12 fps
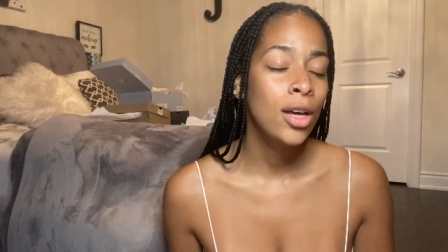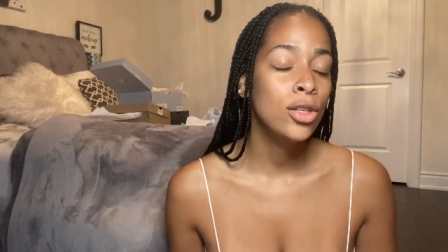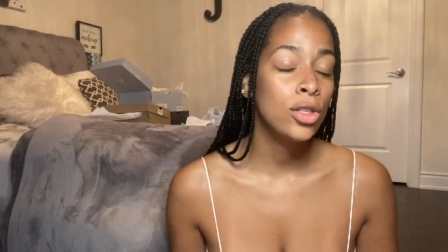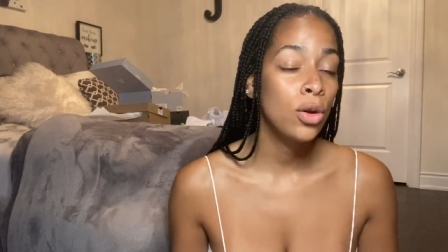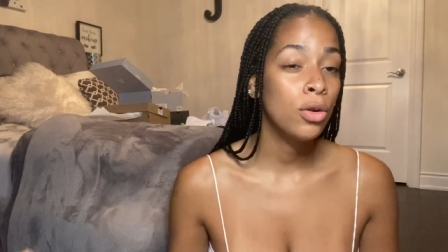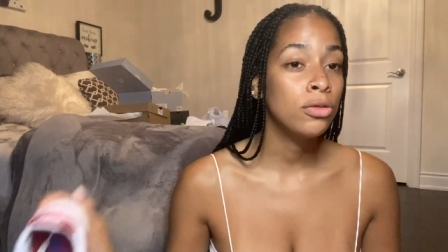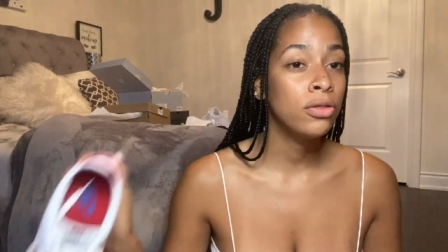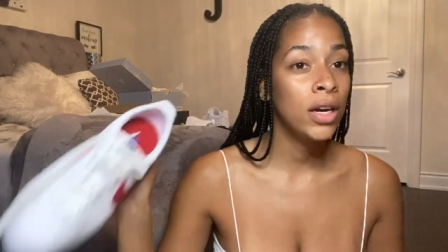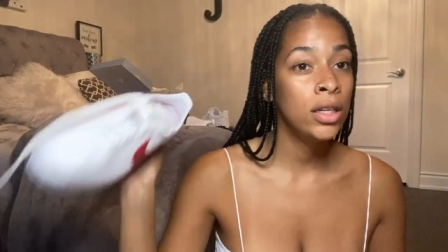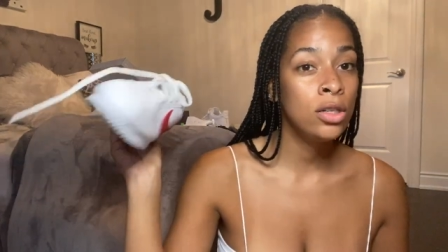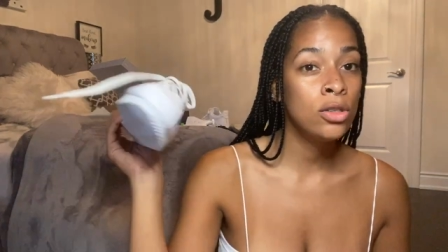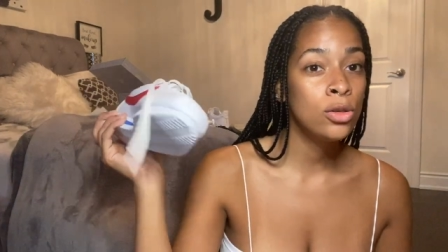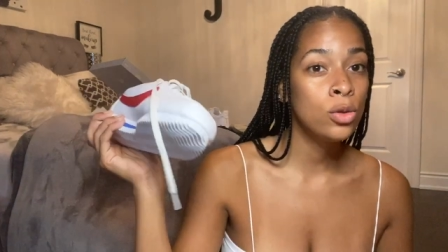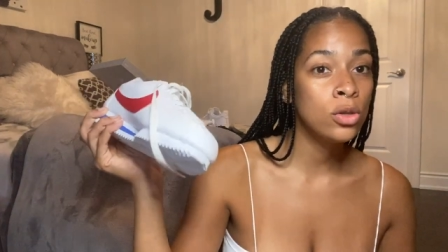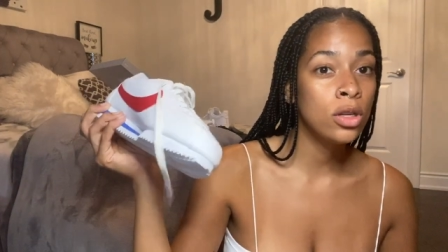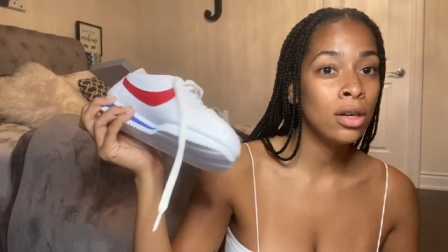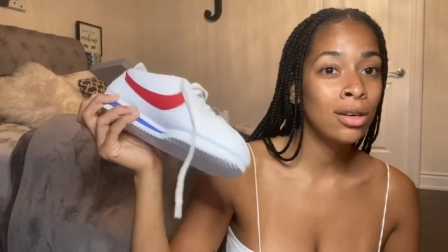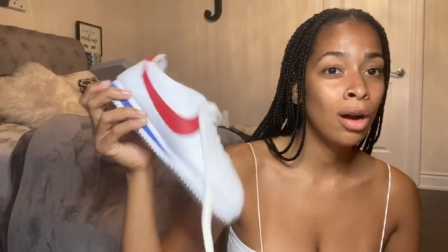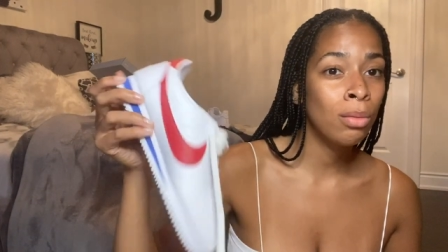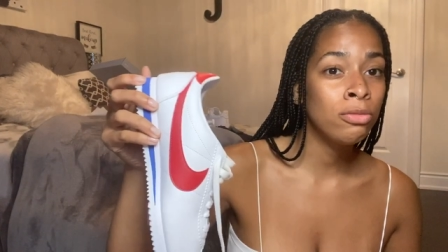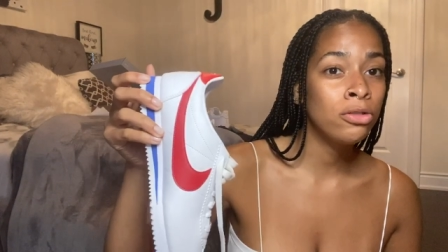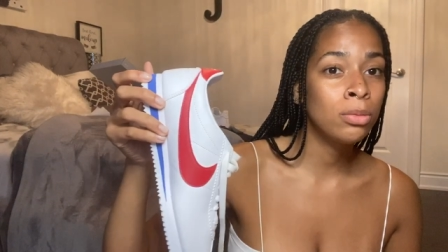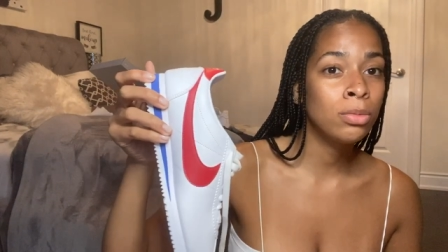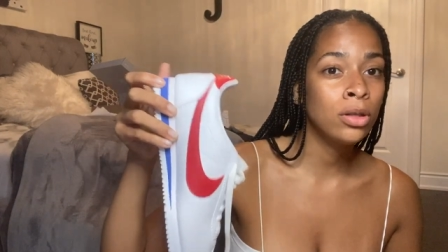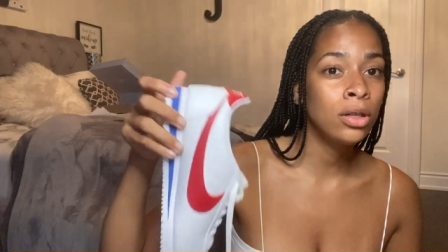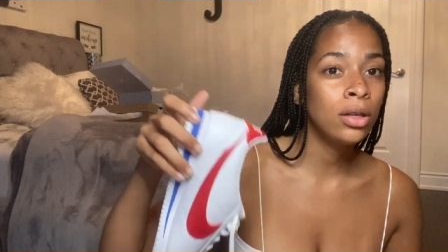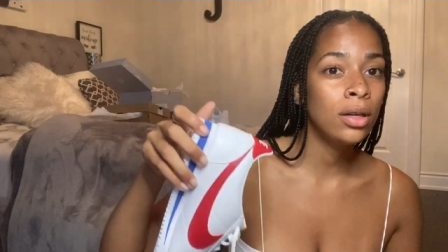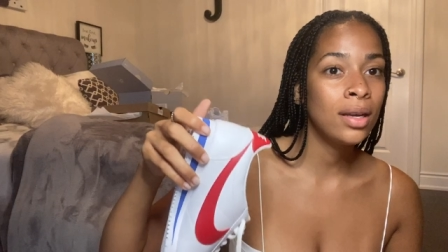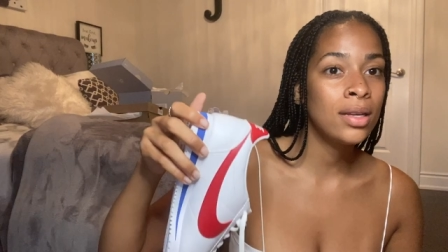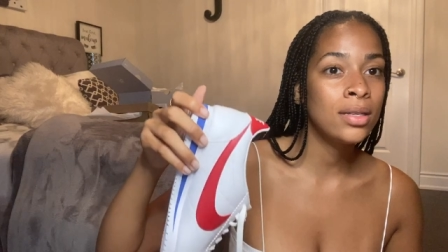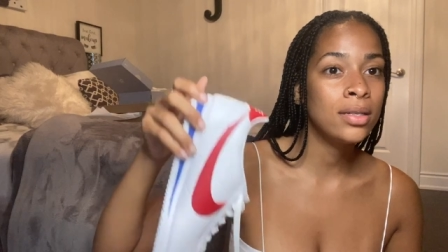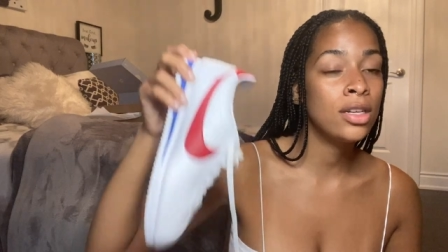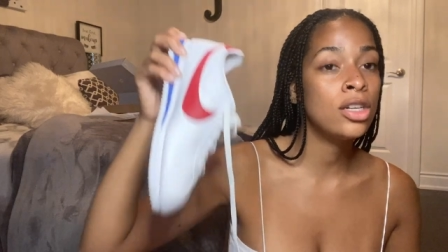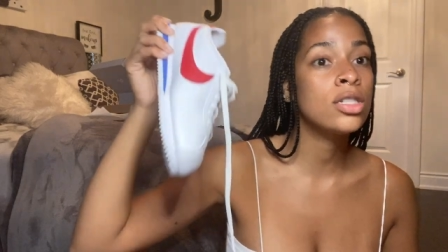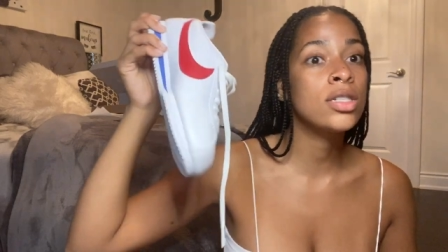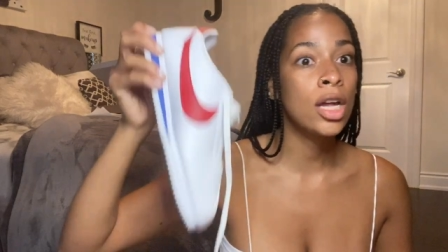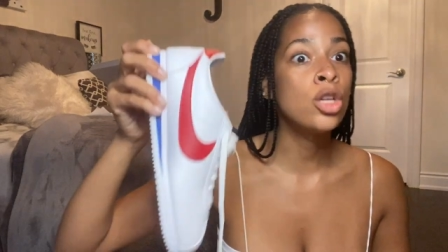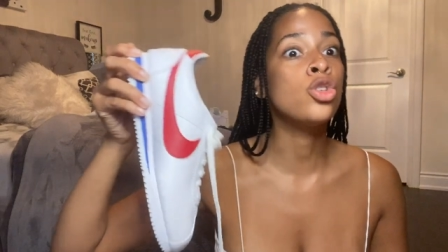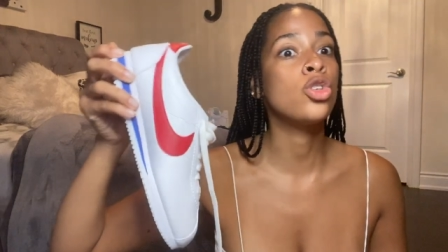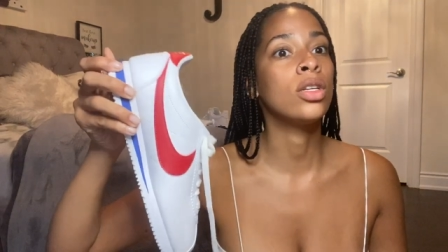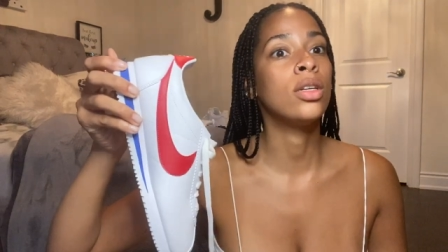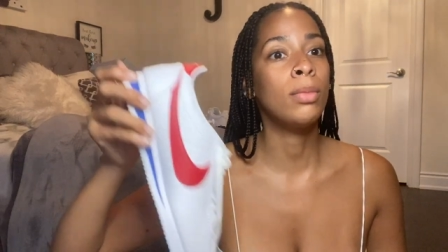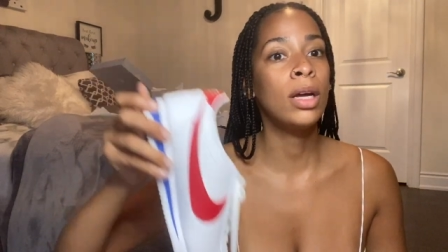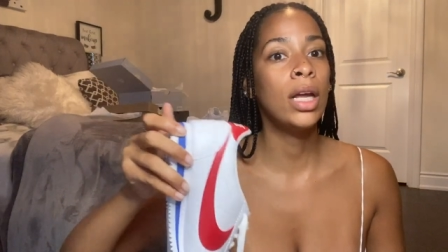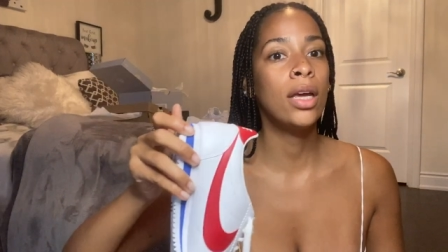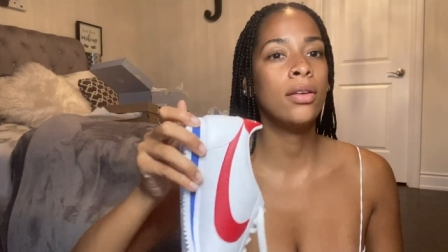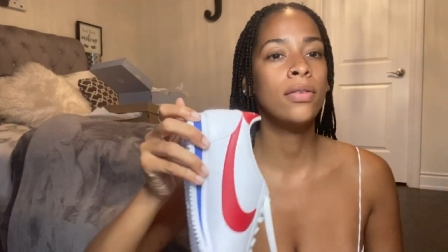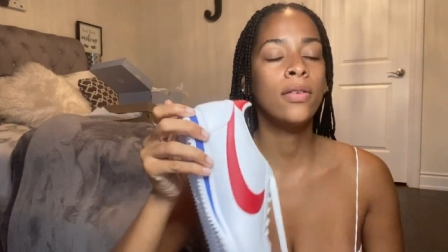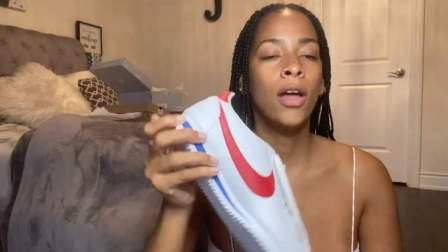So finding shoes that are comfortable is an essential in my life.